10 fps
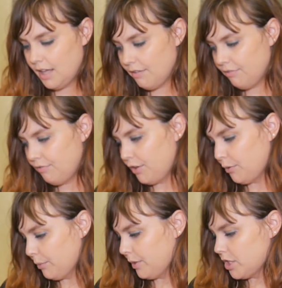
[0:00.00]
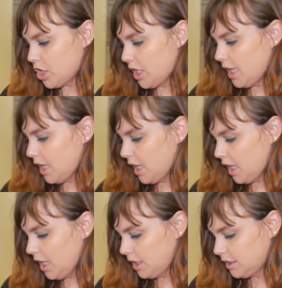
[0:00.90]
If you were
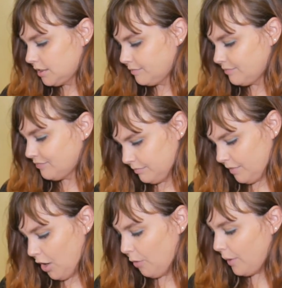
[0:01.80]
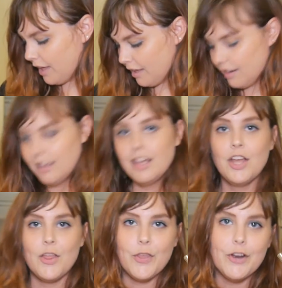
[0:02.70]
wondering. Oh wait.
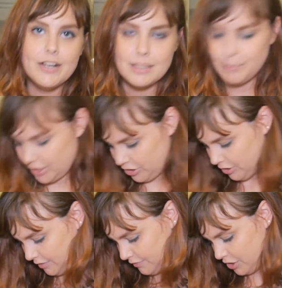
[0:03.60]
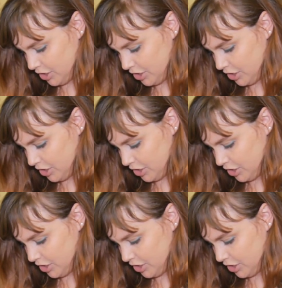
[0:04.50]
There is a picture of the